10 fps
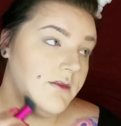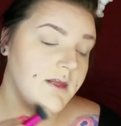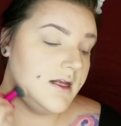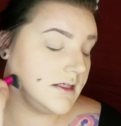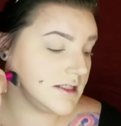
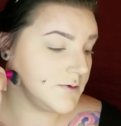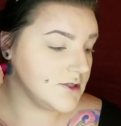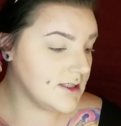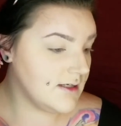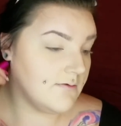and it's supposed
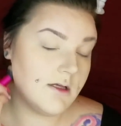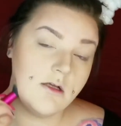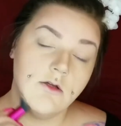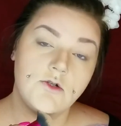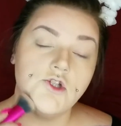to give the
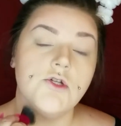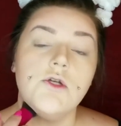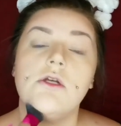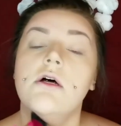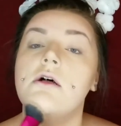
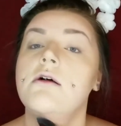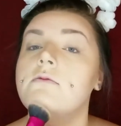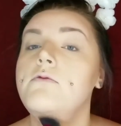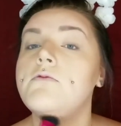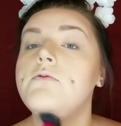illusion of
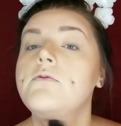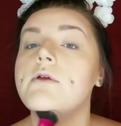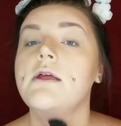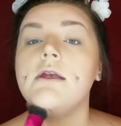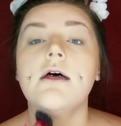
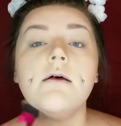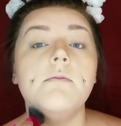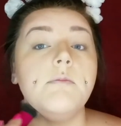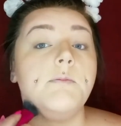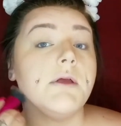it not
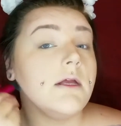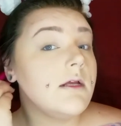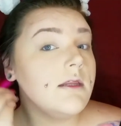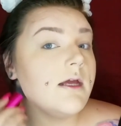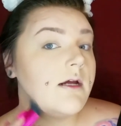
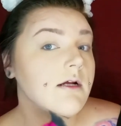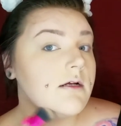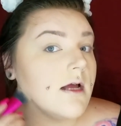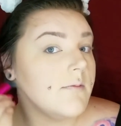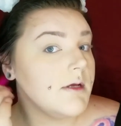being there.
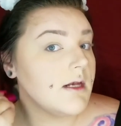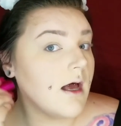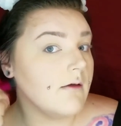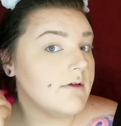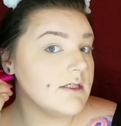I mean,
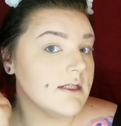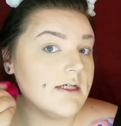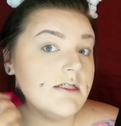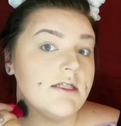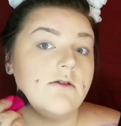obviously
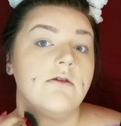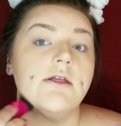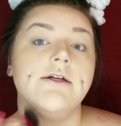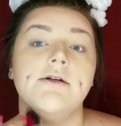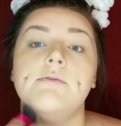it's still
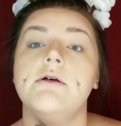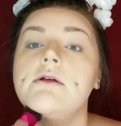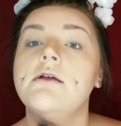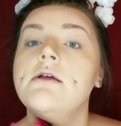there, but